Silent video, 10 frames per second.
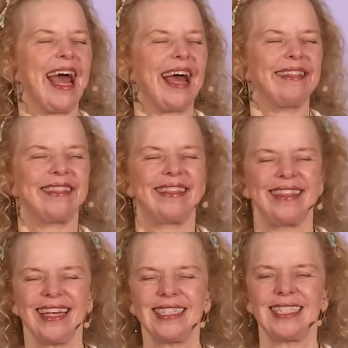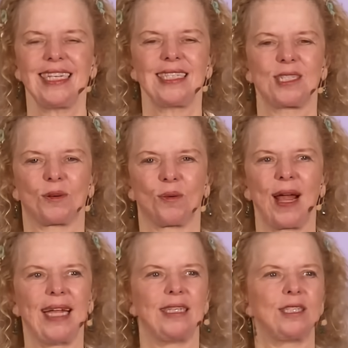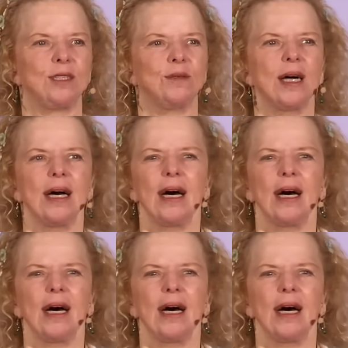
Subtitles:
And this is great to